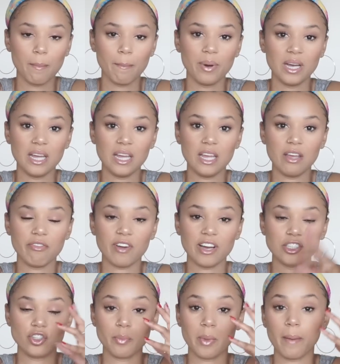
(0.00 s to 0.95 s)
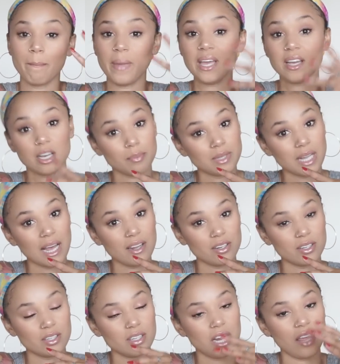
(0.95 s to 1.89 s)
But if I do my makeup
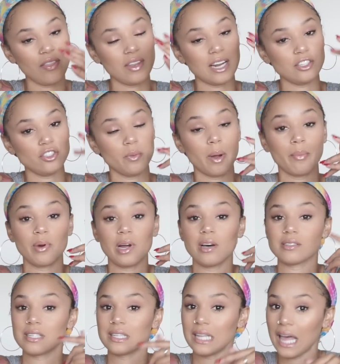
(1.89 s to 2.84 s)
lighter and then I do my brows